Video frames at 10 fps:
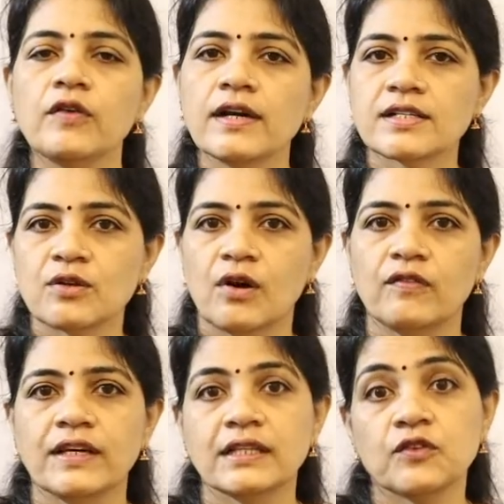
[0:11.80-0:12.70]
we are
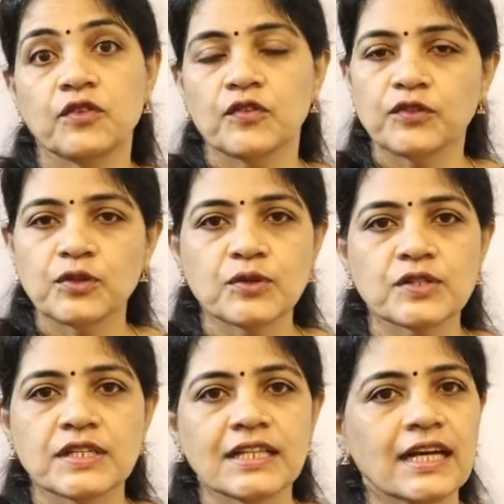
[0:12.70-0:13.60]
solving the fifth
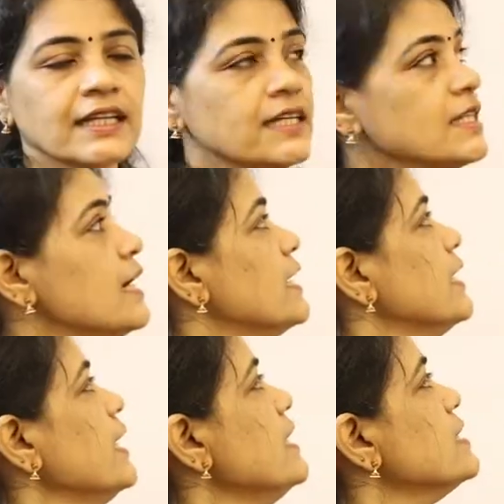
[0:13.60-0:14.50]
question, that is
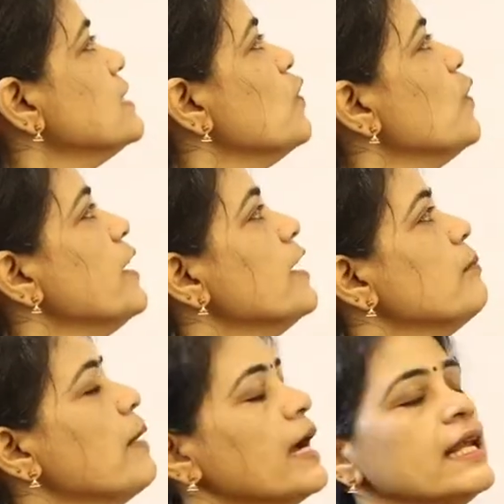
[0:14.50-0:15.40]
t
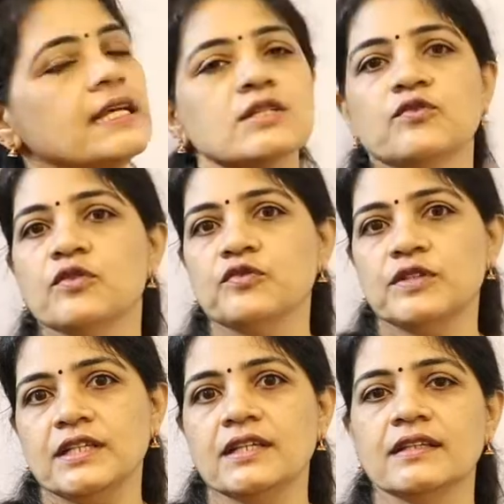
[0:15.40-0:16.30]
square minus
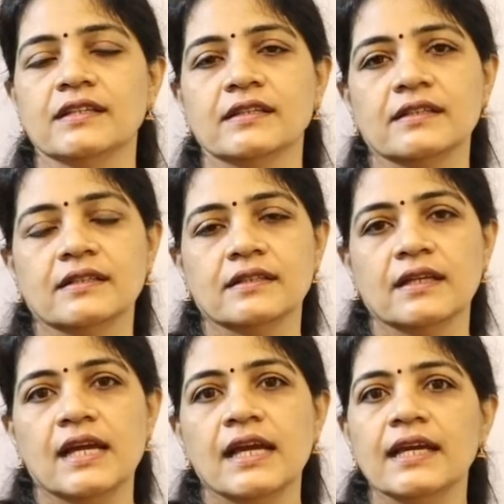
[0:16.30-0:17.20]
15.
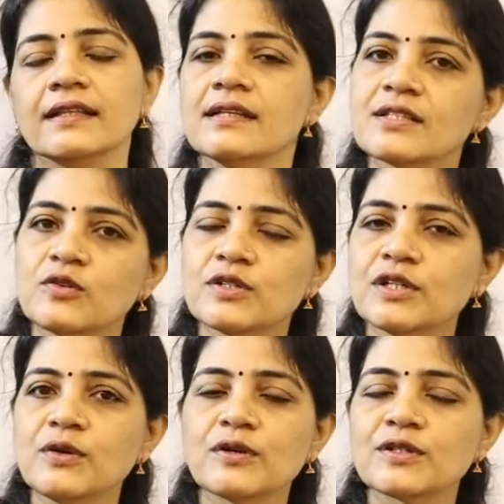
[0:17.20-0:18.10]
This
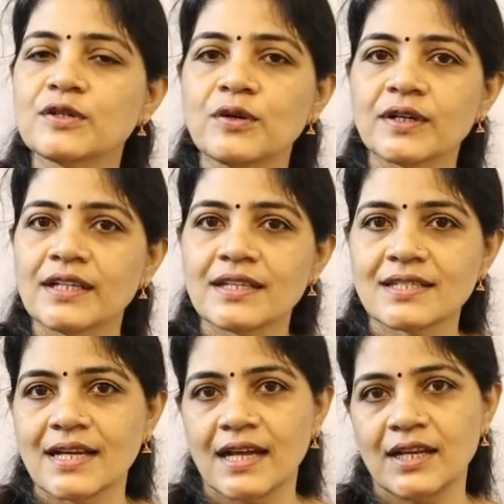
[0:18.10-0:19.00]
question also not in the
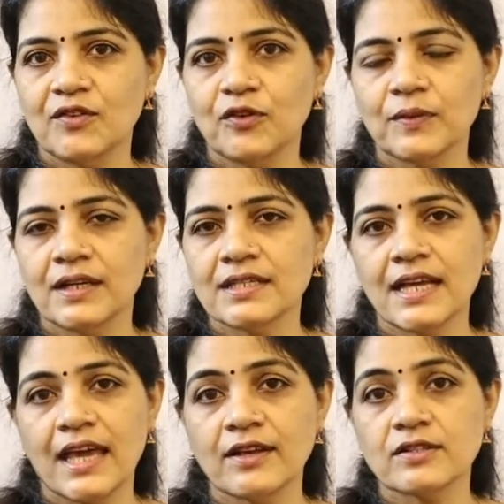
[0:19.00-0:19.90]
standard form, that is
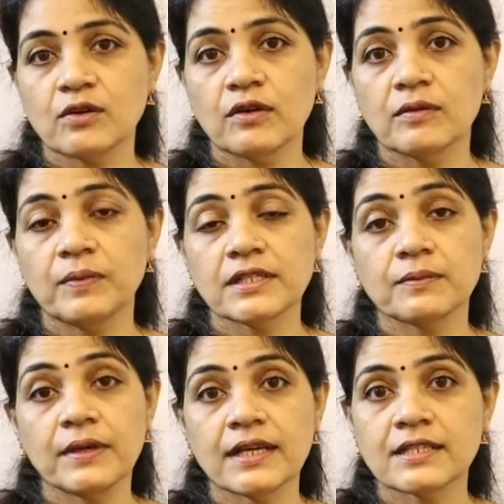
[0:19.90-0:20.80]
ax square plus
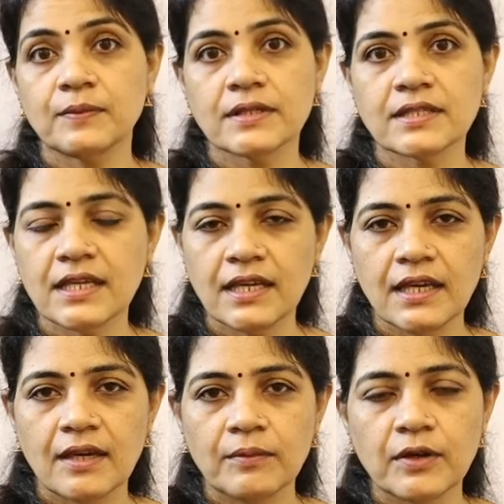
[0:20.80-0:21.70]
bx plus c,
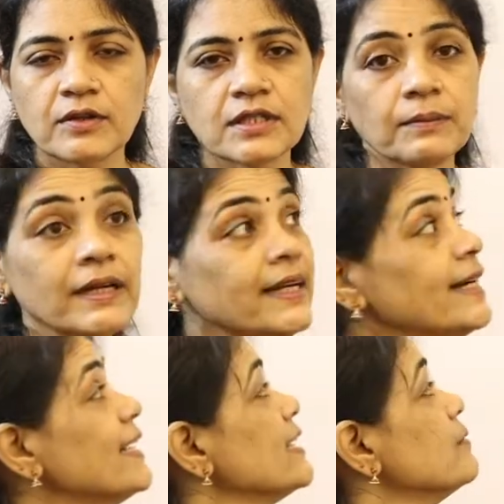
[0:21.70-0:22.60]
because the
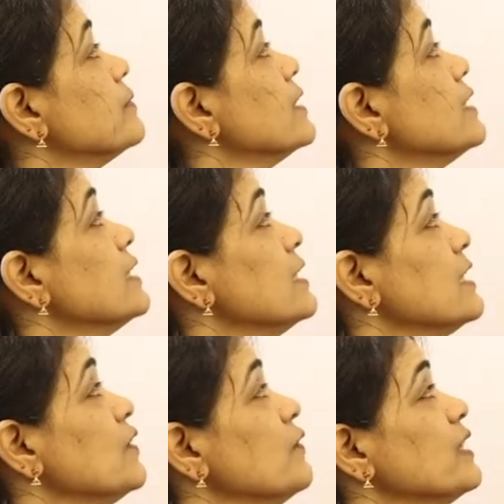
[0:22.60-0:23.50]
middle term, the
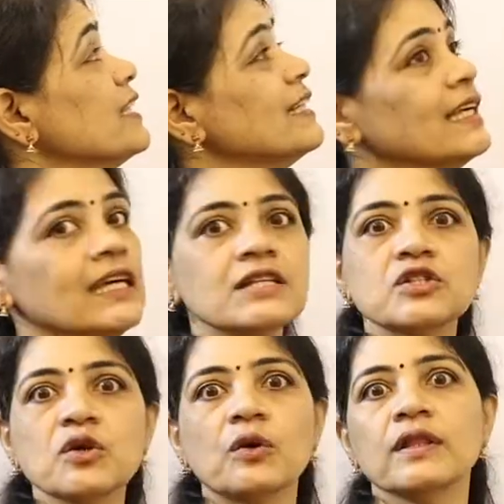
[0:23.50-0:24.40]
term with the t
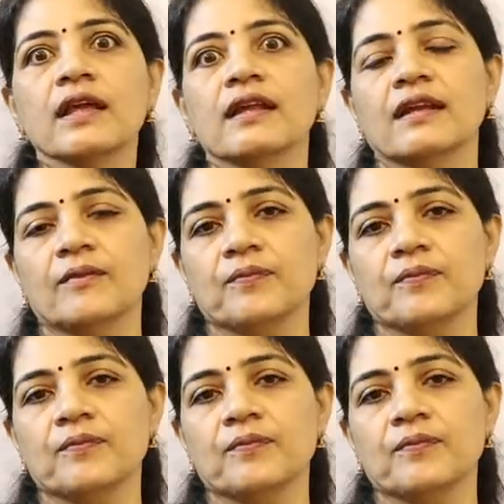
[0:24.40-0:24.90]
is not there.